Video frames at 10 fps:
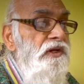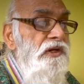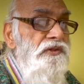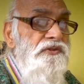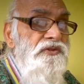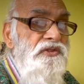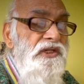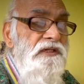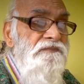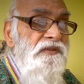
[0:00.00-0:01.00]

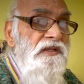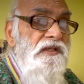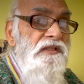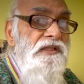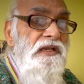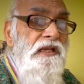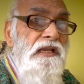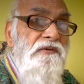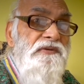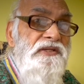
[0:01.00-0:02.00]
instead, the
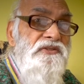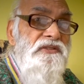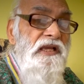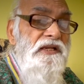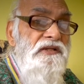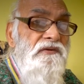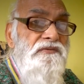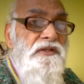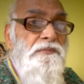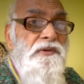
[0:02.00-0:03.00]
loving side of
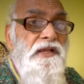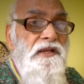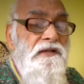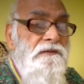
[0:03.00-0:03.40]
the brain.